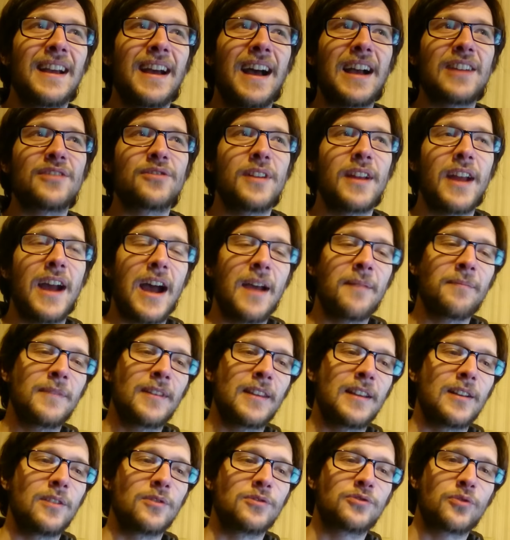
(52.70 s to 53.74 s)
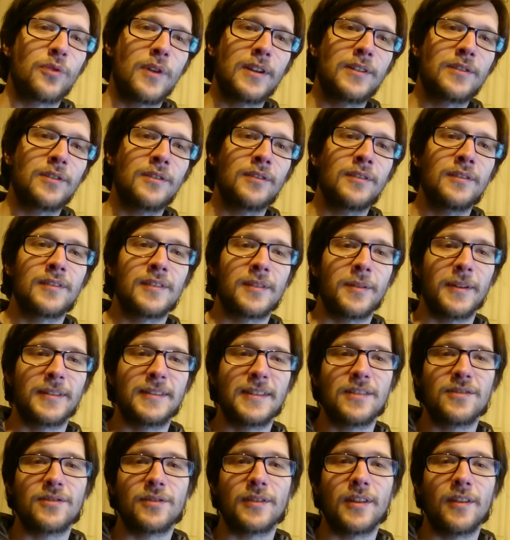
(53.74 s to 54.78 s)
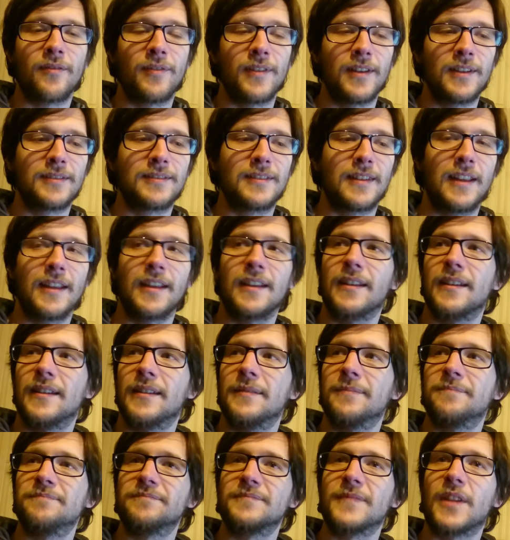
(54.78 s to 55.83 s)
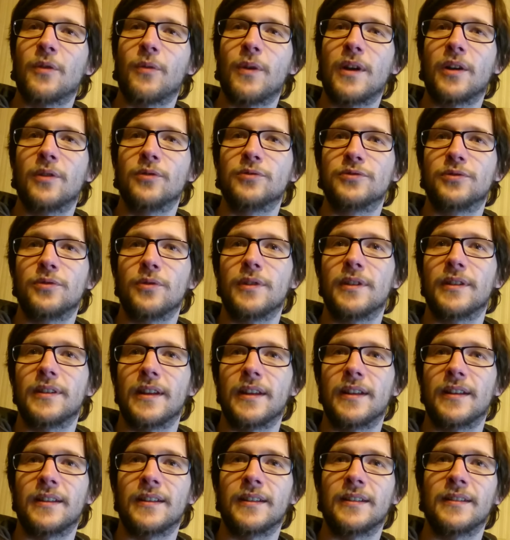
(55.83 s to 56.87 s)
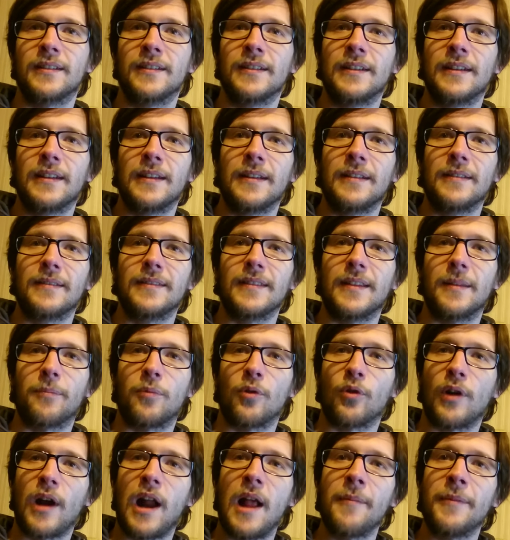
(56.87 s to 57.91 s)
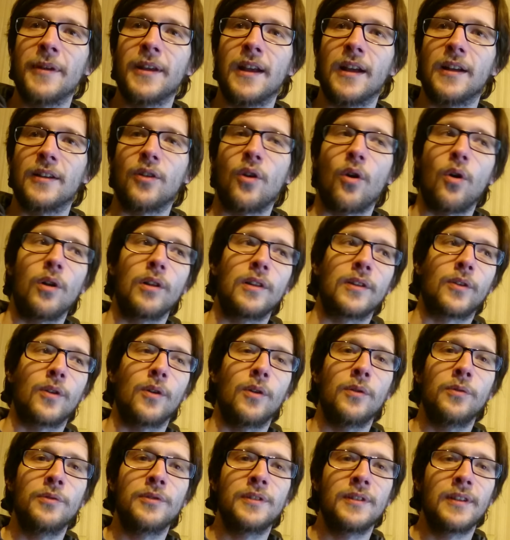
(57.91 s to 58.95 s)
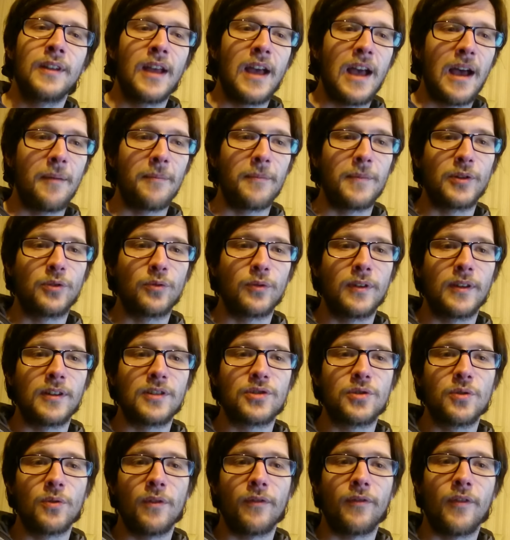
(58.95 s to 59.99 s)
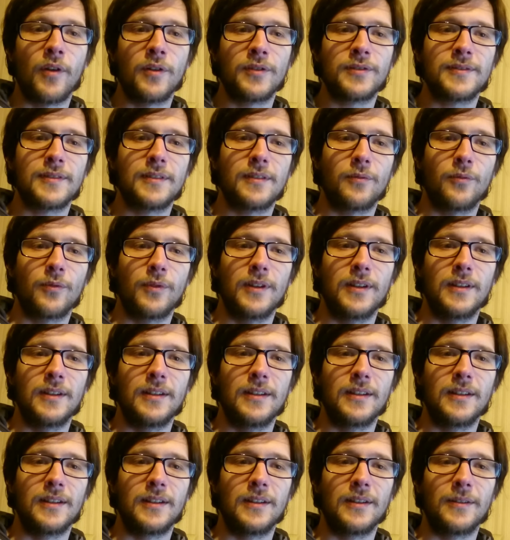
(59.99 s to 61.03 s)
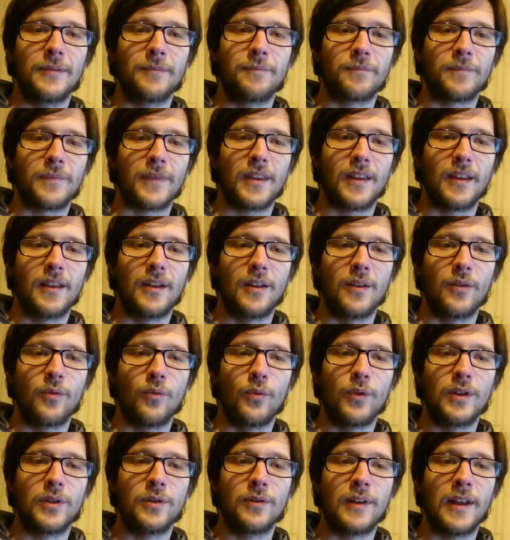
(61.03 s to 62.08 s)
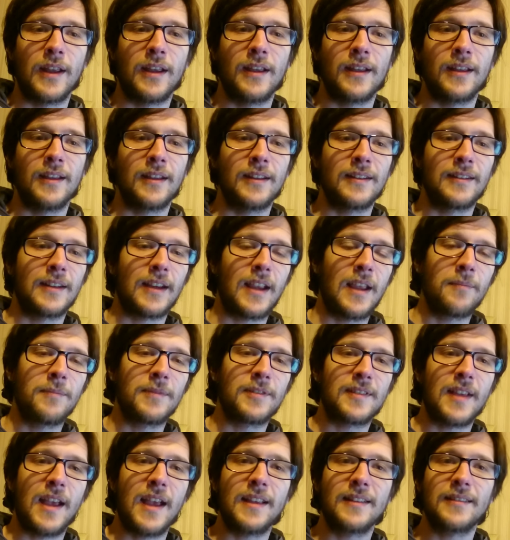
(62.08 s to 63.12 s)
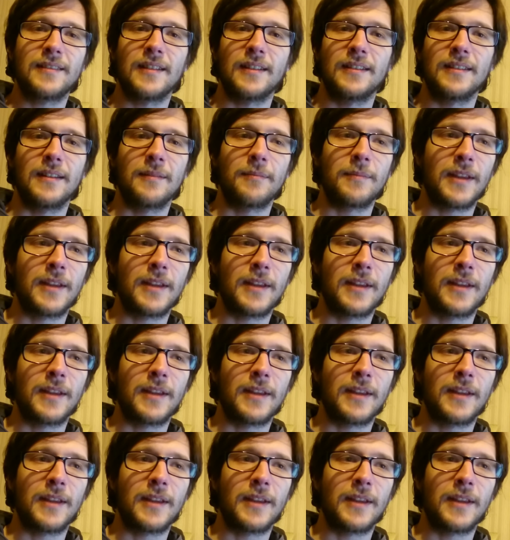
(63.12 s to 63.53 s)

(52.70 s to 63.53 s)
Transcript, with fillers: actually, I'm the illustrator. Sebastián Gioseffi is the, the one who's doing the, the programming and all the code. And between the two of us, we, we do the, the game designs and the